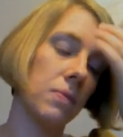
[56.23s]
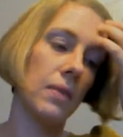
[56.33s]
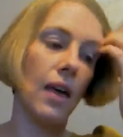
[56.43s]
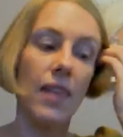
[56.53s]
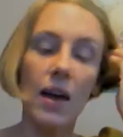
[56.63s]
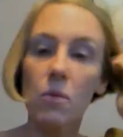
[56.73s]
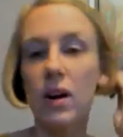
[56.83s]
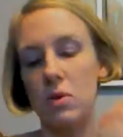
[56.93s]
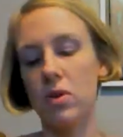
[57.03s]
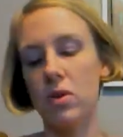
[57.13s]
And then what
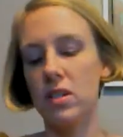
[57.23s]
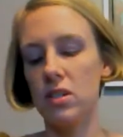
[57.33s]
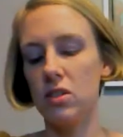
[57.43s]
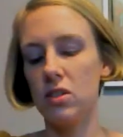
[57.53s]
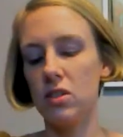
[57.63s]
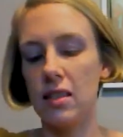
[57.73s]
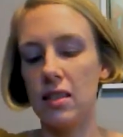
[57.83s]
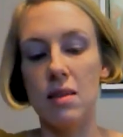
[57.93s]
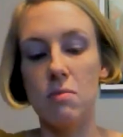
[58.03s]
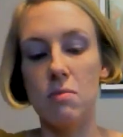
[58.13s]
I'm going to do is take
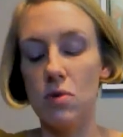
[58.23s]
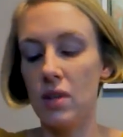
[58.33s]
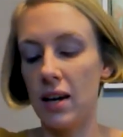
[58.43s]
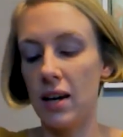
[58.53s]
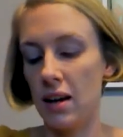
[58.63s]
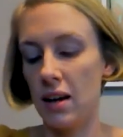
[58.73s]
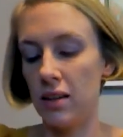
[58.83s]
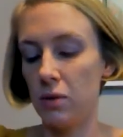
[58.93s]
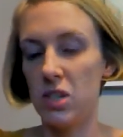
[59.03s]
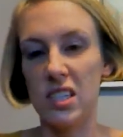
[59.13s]
the Moonlight color,
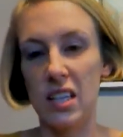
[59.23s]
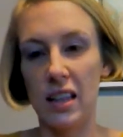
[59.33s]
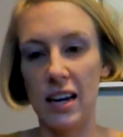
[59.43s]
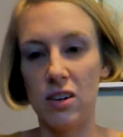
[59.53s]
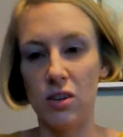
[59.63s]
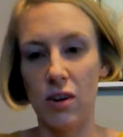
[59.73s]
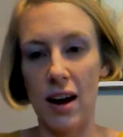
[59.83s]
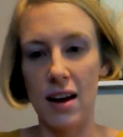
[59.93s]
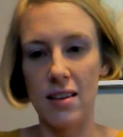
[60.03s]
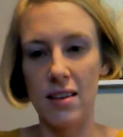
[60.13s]
which is the lighter
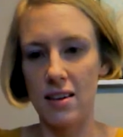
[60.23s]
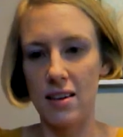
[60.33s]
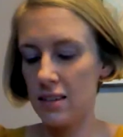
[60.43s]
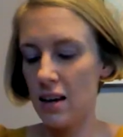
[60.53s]
gray in this,